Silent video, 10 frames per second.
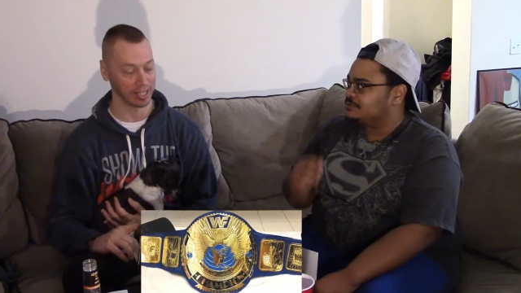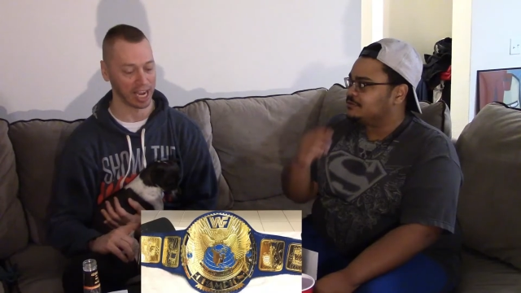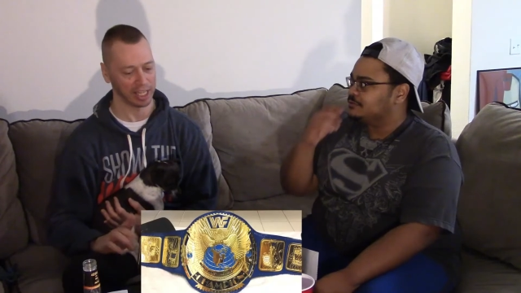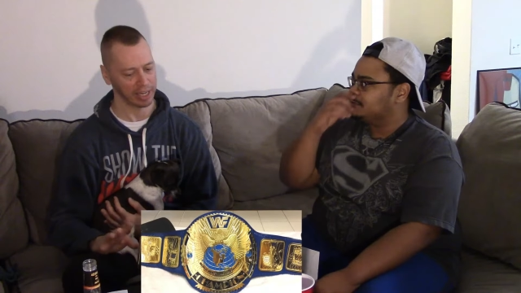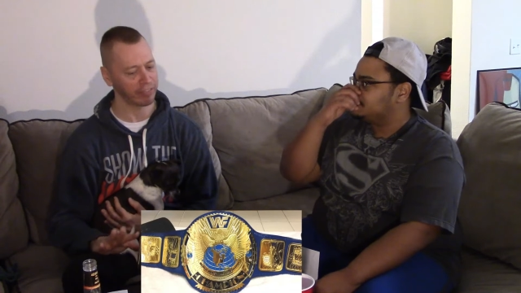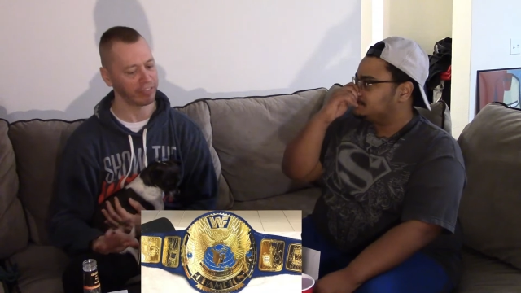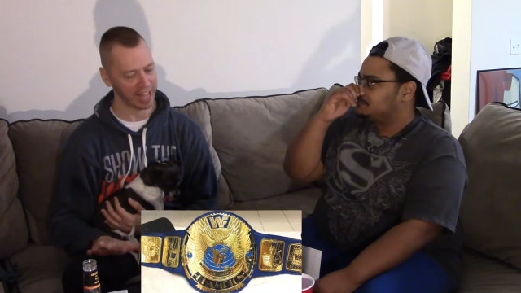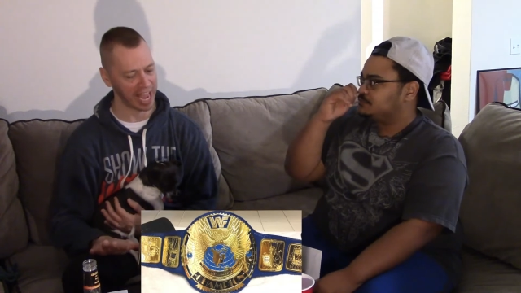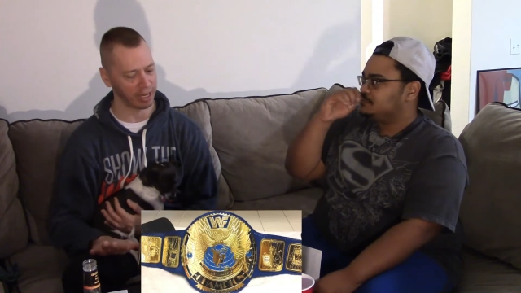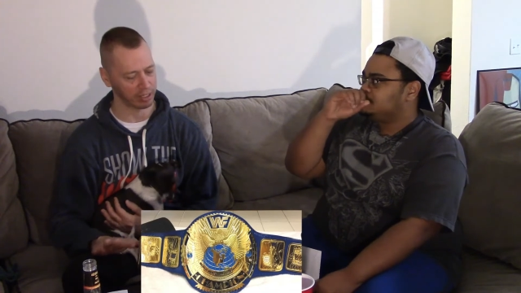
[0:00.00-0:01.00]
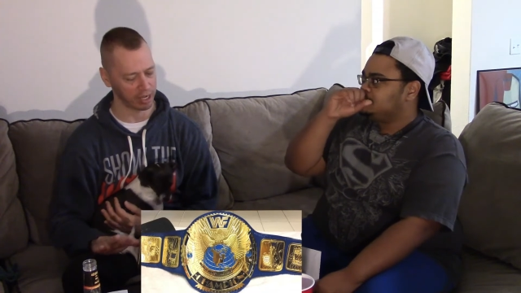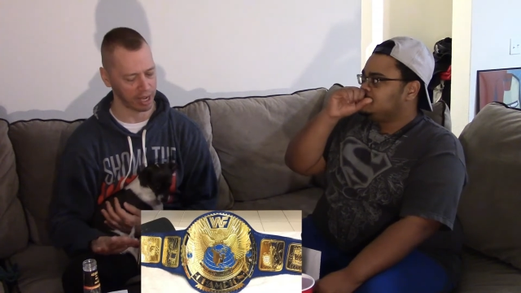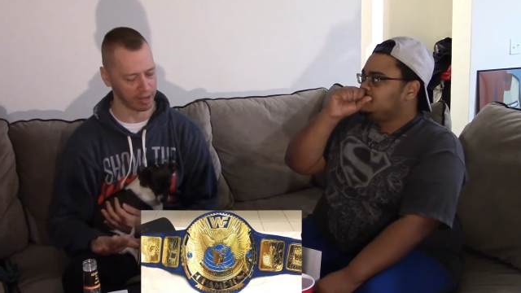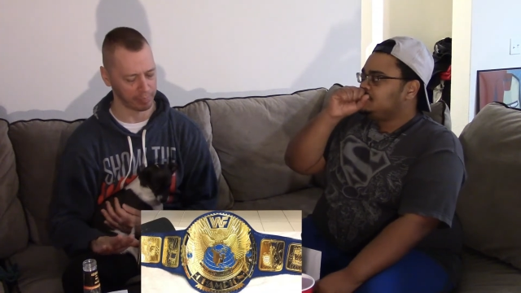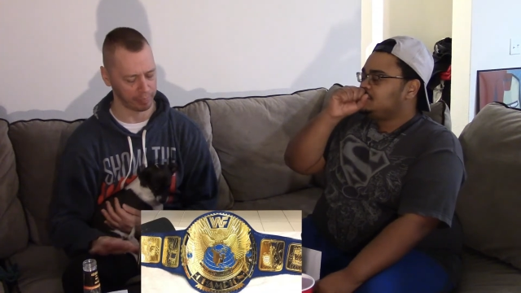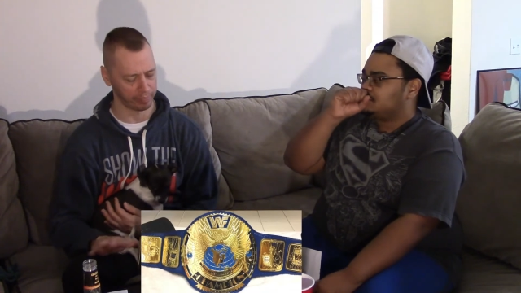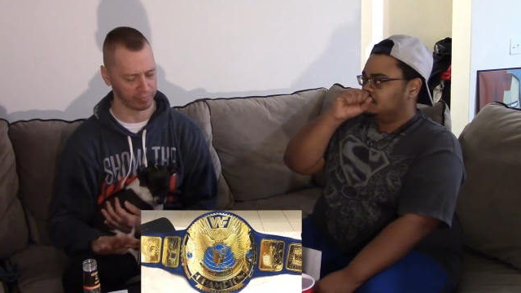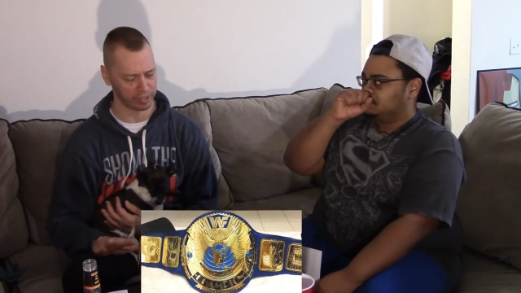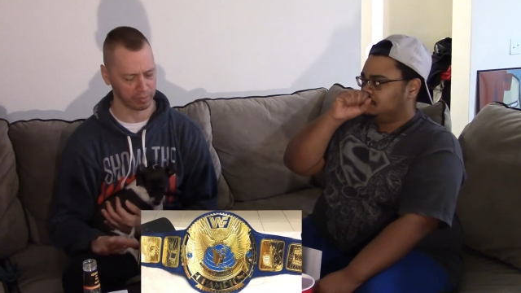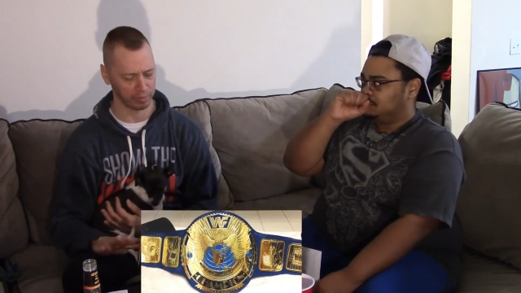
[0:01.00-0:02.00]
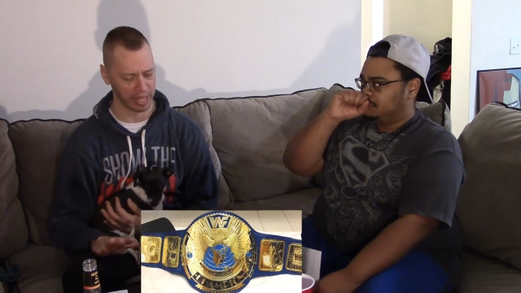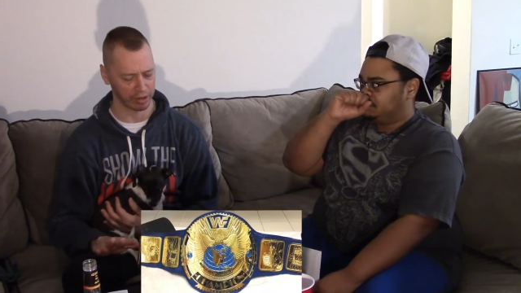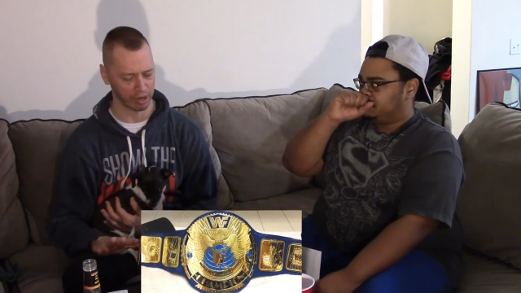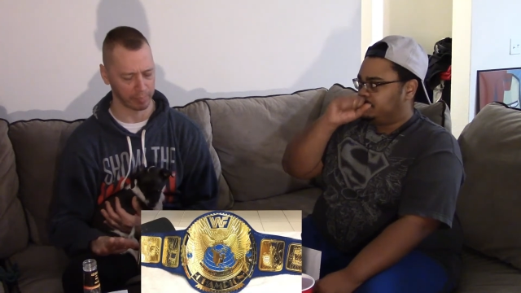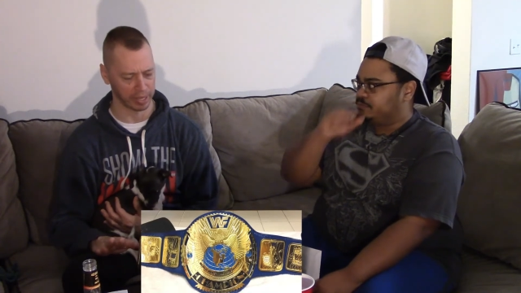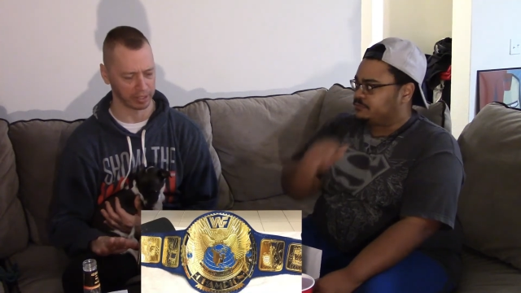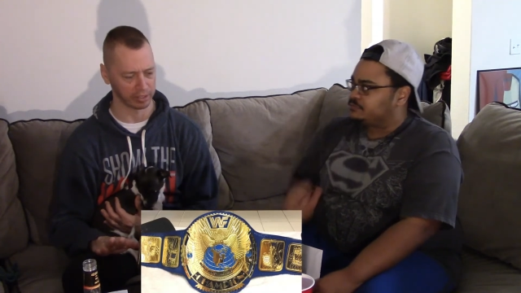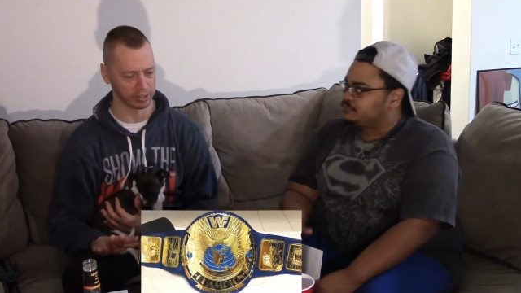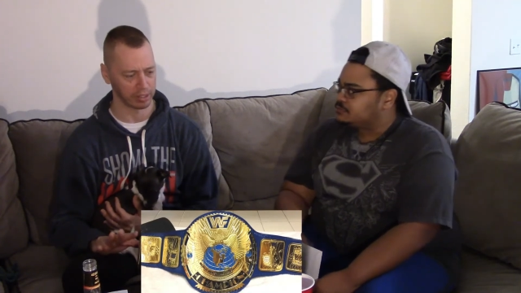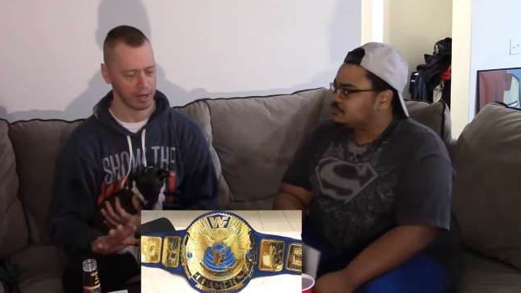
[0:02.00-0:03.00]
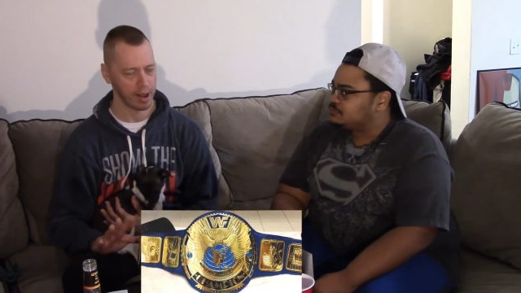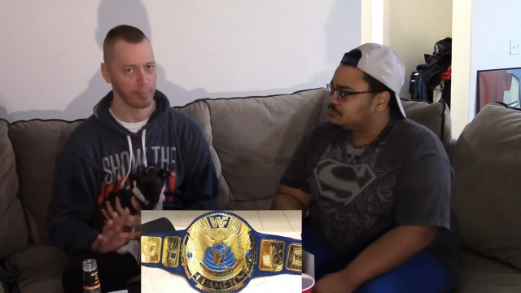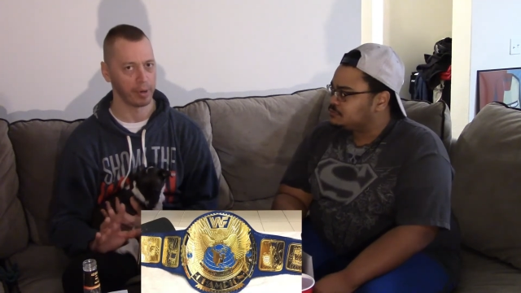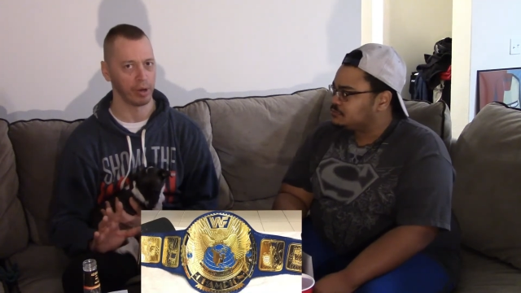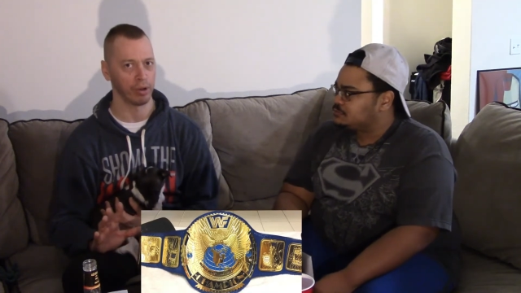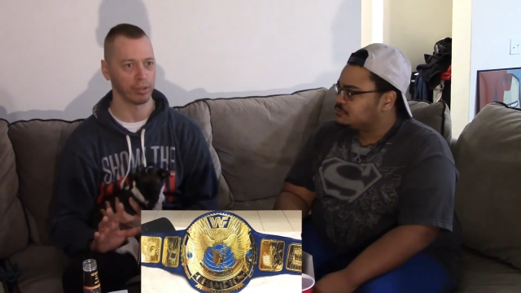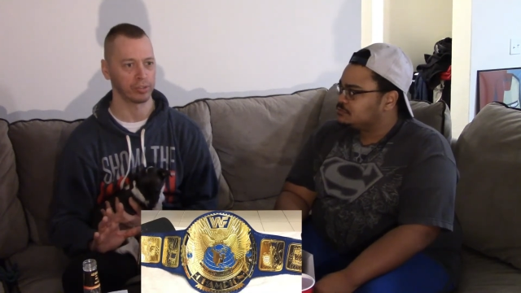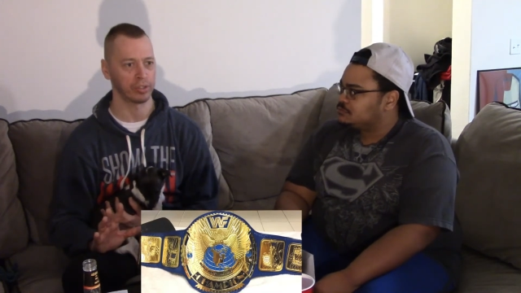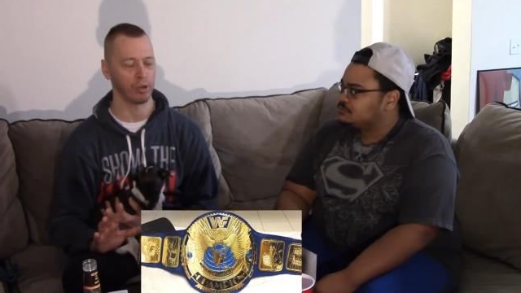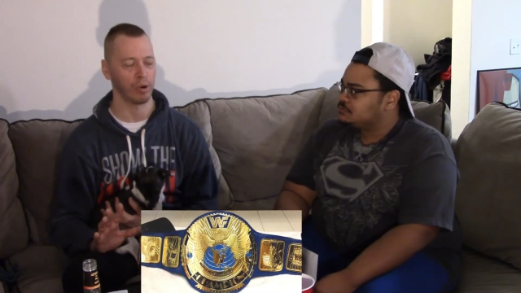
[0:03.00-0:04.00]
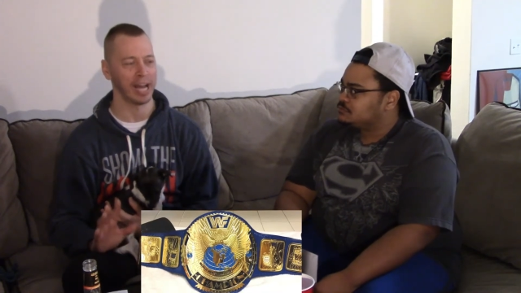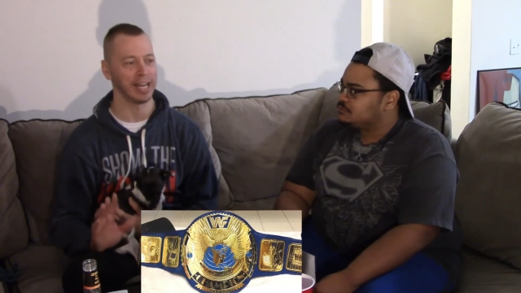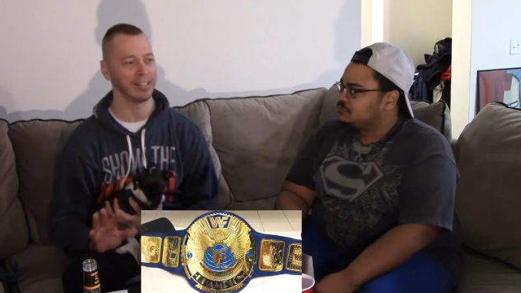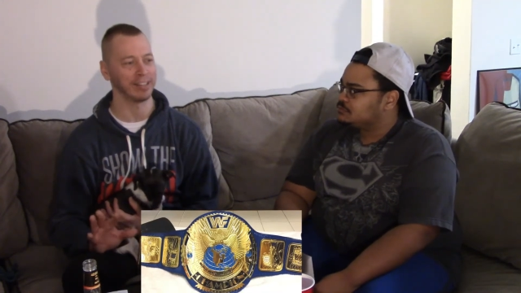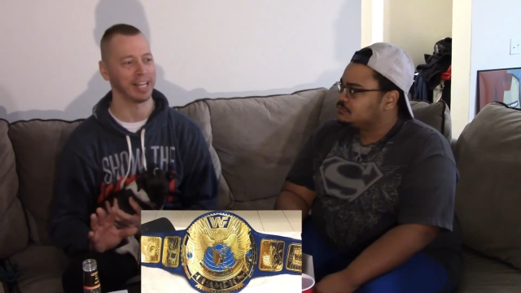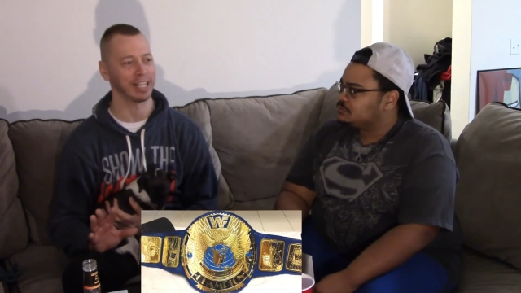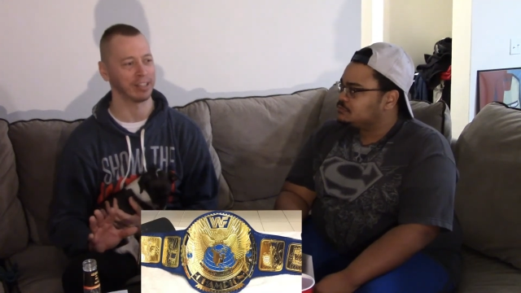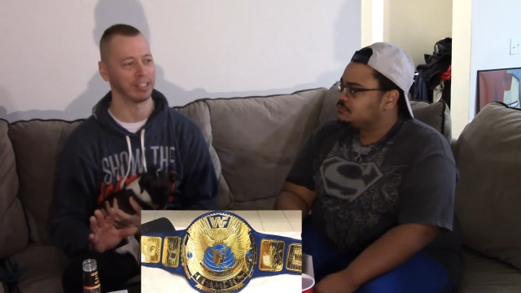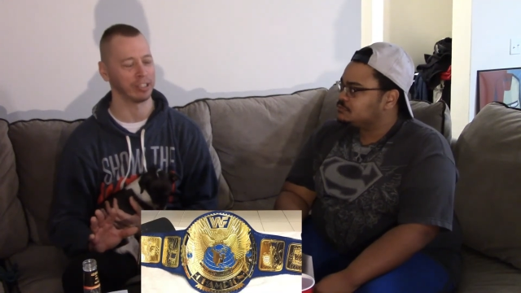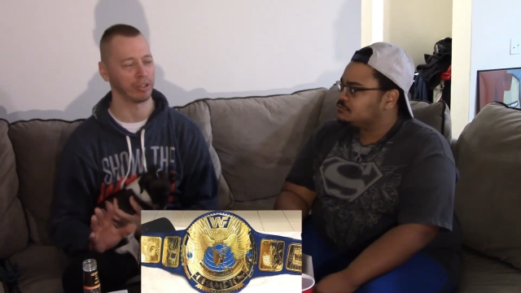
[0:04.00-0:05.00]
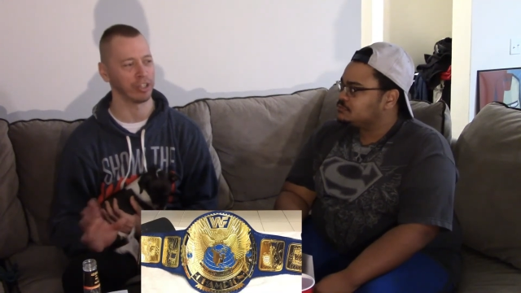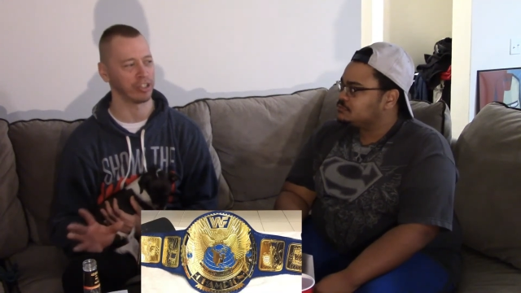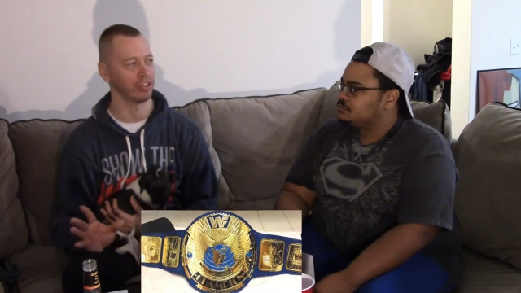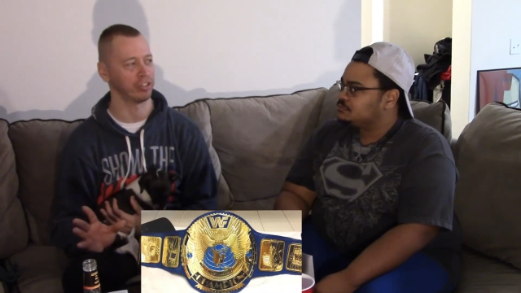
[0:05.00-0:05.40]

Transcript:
Speaker 1: I like flat leather on belts. But also I didn't like the traditional